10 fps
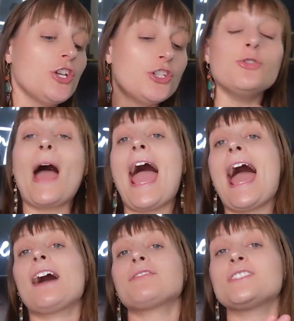You
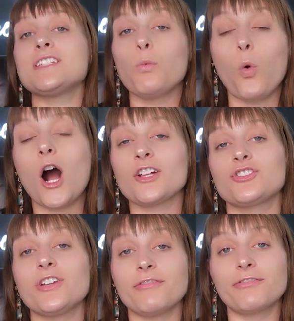have to
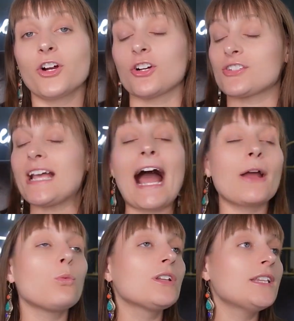watch it first.
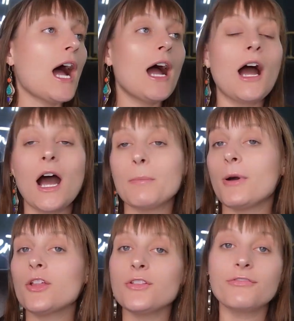I will not
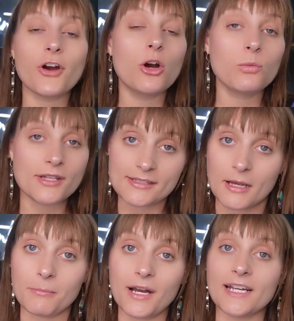hop on the phone with
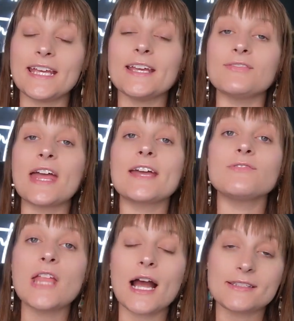somebody if they
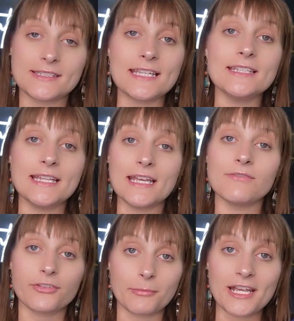have not seen the
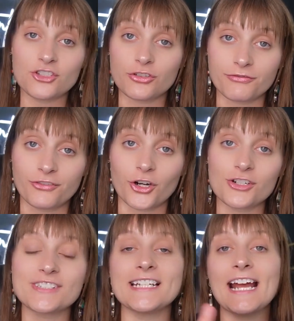information
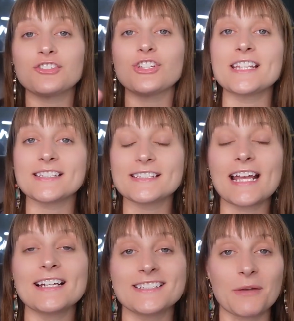first. And actually, this is
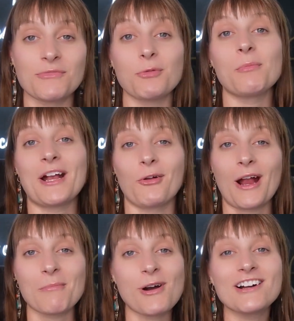kind of something what my
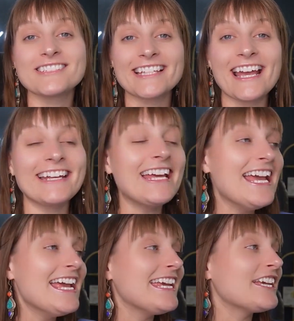grandpa said.
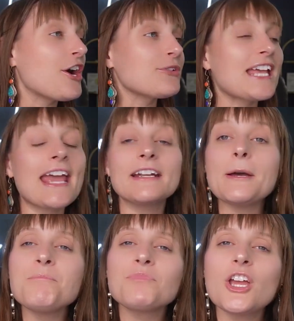He goes,
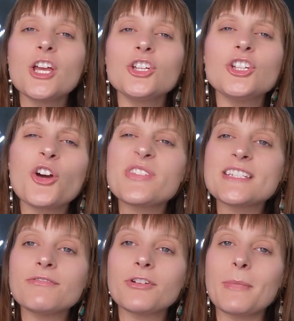Hannah,
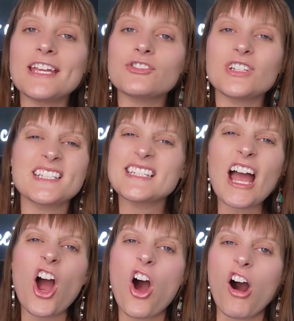this information, it's
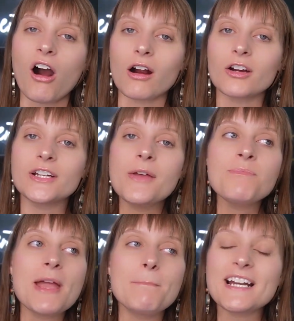not hard,
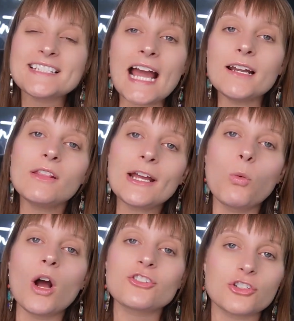but it's kind of
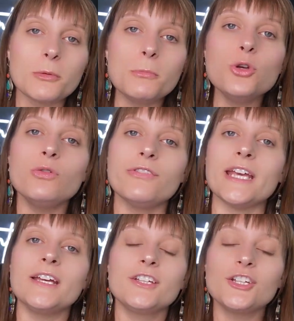like watching a
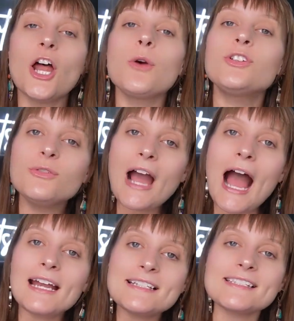movie. You
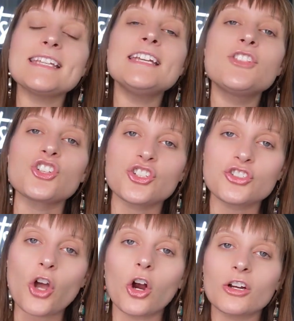got to see the
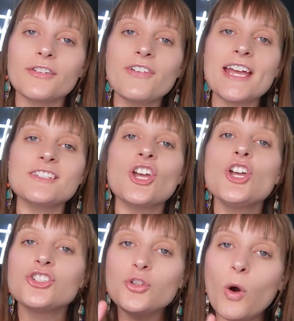start of it
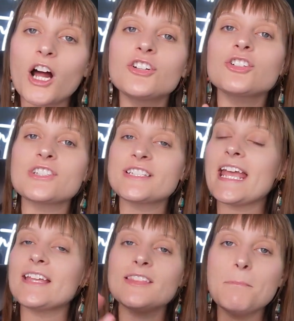to
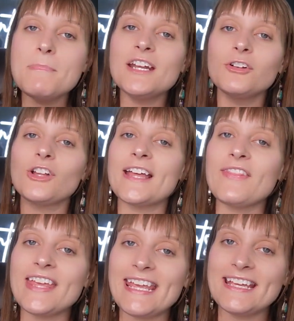understand the middle
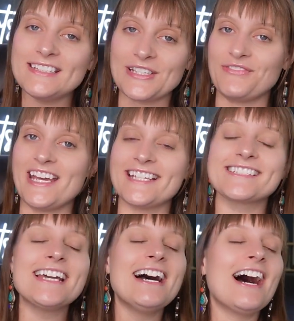and the end of it.